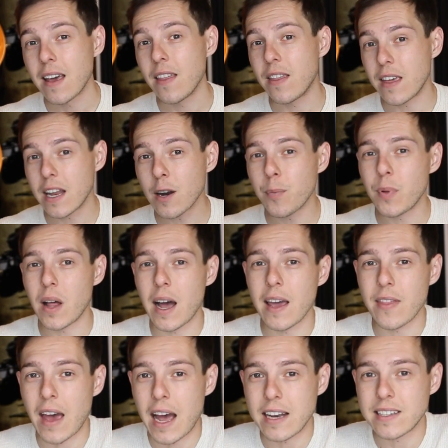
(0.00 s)
Then
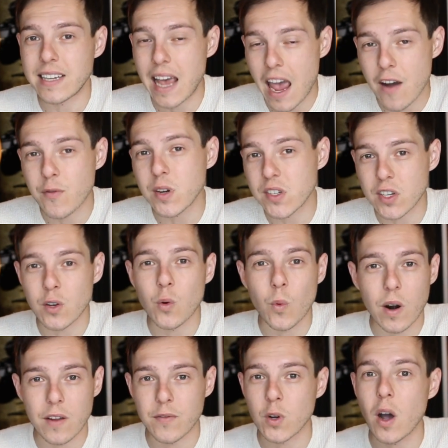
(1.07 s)
apply that to every single
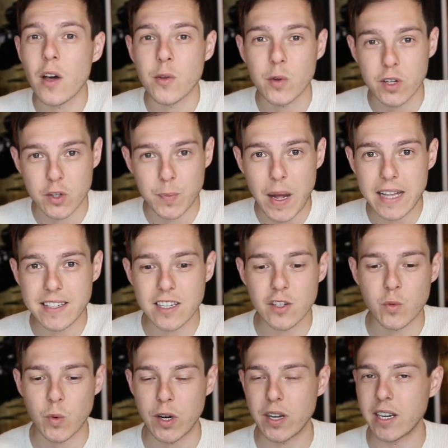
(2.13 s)
one of your other
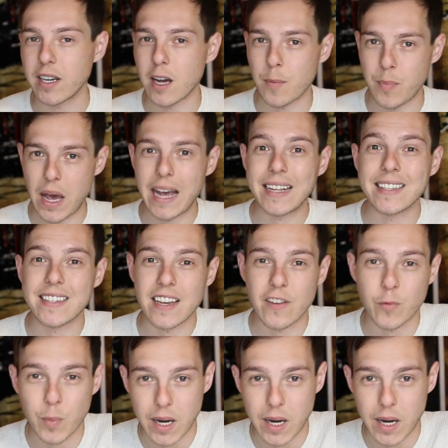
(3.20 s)
expenses where you can cut back and save